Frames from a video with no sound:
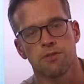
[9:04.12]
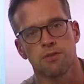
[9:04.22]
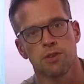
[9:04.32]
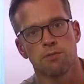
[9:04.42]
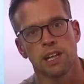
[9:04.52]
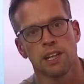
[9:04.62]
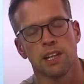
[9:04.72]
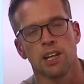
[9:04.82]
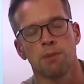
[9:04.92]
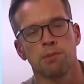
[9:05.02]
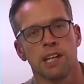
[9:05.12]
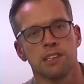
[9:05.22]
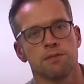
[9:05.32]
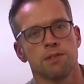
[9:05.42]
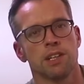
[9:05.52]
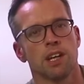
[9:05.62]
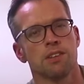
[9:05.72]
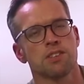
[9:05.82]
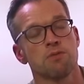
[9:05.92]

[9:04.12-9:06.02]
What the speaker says: through regular updated videos.